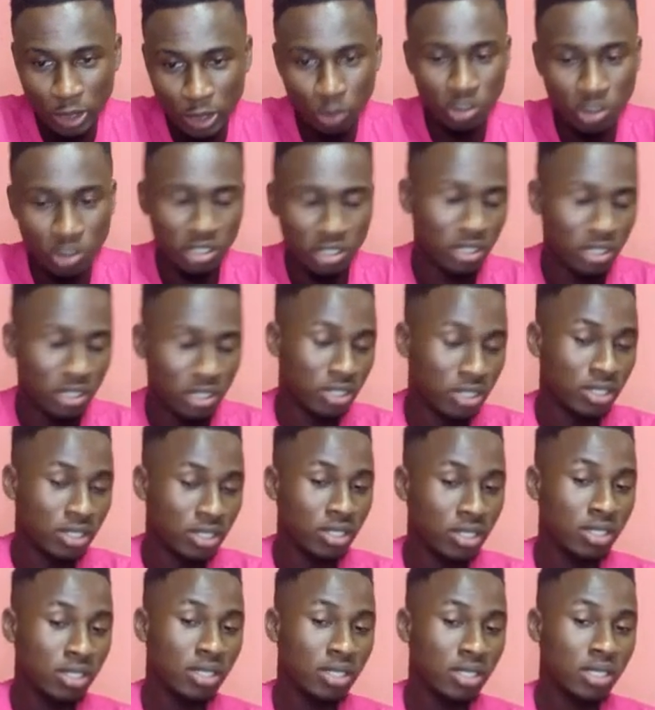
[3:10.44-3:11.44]
you
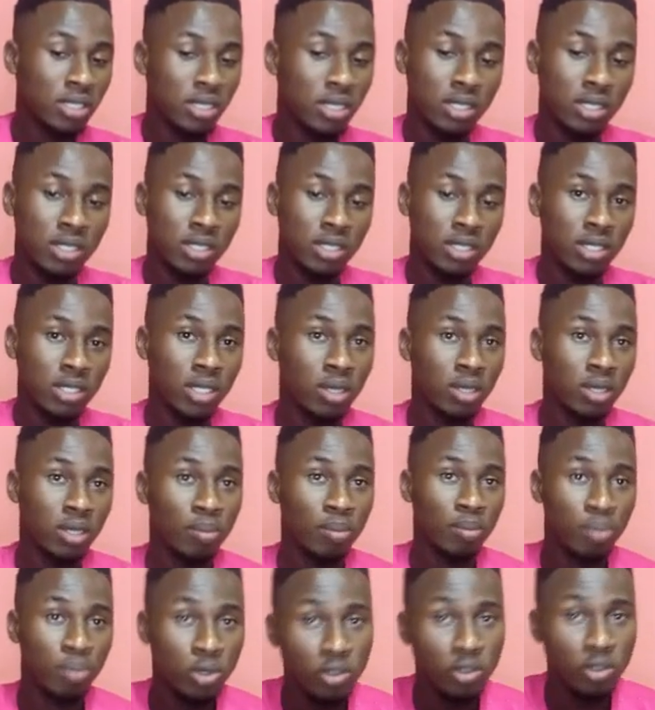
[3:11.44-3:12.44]
see
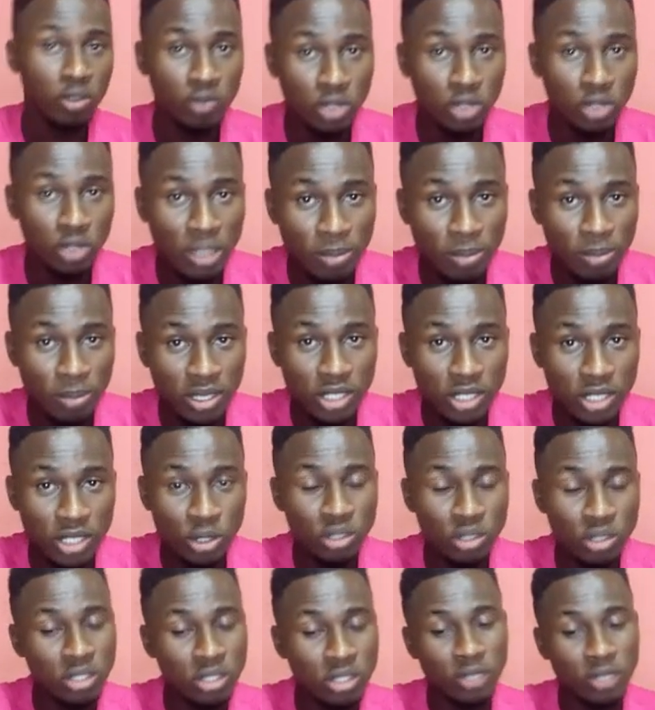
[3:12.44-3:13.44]
both of those
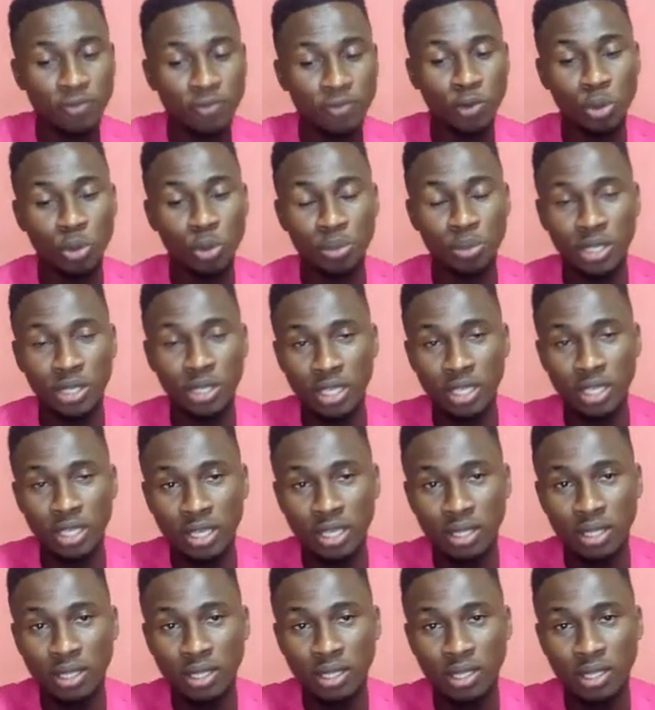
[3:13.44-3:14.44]
applications didn't follow me here.